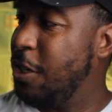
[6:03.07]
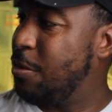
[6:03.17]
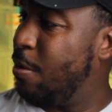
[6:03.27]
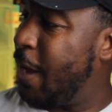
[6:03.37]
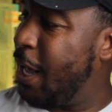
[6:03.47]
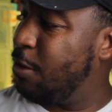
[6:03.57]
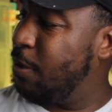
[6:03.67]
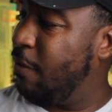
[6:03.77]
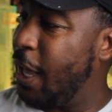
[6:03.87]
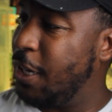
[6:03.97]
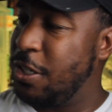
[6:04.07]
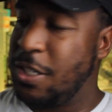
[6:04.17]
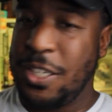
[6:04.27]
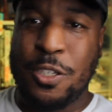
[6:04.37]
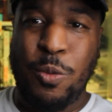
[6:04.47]
This reminds me of like just
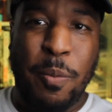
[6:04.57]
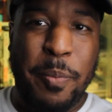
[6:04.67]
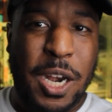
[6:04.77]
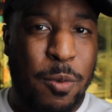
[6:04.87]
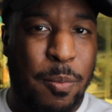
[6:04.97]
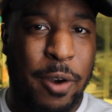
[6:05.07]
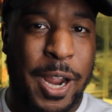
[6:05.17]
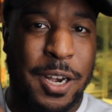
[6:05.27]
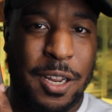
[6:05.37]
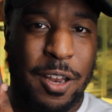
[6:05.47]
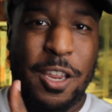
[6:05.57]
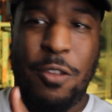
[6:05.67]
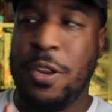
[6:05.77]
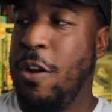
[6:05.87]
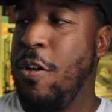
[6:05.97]
it's super minimal branding, like
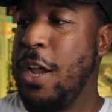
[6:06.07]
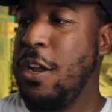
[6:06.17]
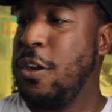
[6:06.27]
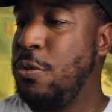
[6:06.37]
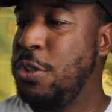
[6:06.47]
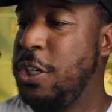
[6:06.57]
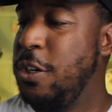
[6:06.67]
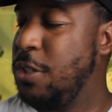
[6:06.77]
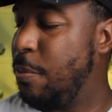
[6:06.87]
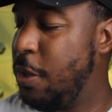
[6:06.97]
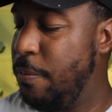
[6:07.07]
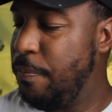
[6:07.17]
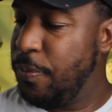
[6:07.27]
you'd get on like a Gucci or something.